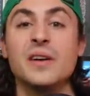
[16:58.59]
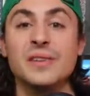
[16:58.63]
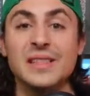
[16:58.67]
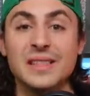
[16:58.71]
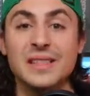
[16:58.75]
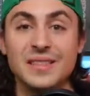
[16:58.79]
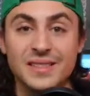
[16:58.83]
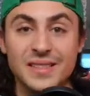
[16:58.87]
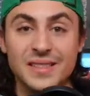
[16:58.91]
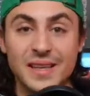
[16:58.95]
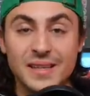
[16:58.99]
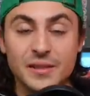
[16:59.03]

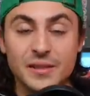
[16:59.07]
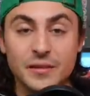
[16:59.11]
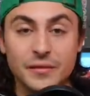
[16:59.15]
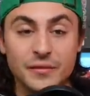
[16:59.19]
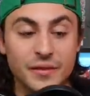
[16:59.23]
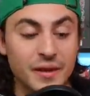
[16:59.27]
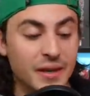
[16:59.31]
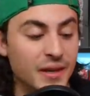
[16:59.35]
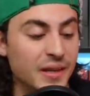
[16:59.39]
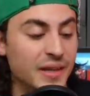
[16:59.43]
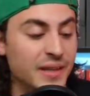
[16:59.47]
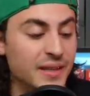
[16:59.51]
incentive
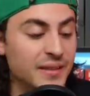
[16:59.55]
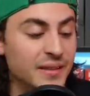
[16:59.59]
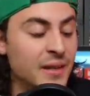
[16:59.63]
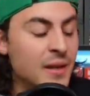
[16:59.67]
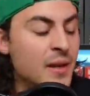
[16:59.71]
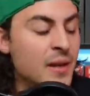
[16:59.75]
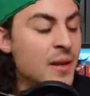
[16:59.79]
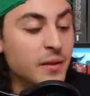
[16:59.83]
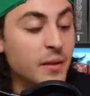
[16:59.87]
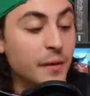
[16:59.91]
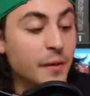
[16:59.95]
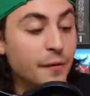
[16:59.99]
variant.
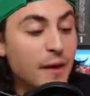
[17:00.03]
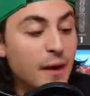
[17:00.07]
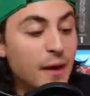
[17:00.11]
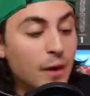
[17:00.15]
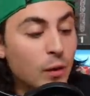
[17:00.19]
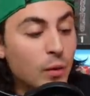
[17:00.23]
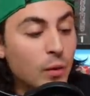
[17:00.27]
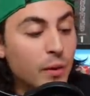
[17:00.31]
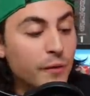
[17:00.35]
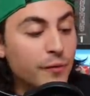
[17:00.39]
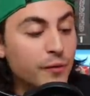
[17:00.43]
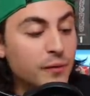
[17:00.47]
The final
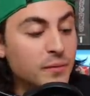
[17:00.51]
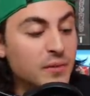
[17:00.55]
one from